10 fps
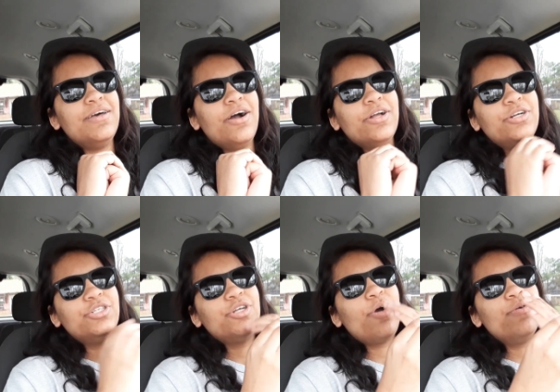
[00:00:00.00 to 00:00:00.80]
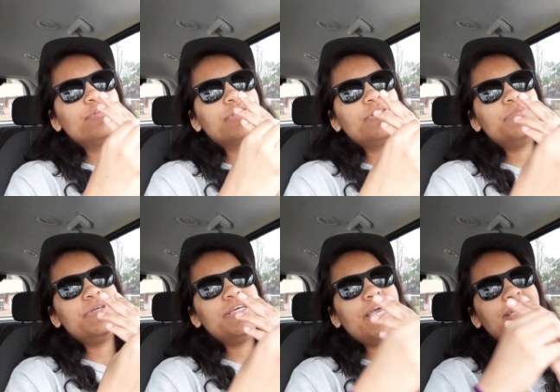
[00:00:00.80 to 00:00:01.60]
"Are your shows gonna
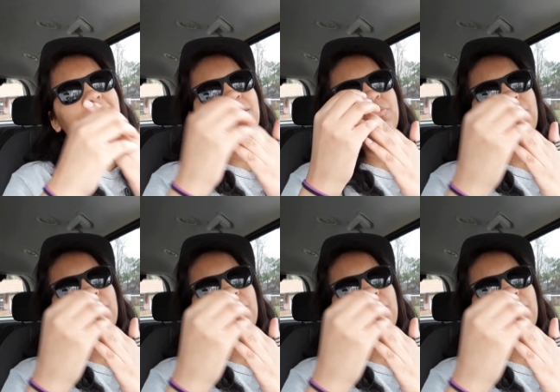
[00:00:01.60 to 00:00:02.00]
be 18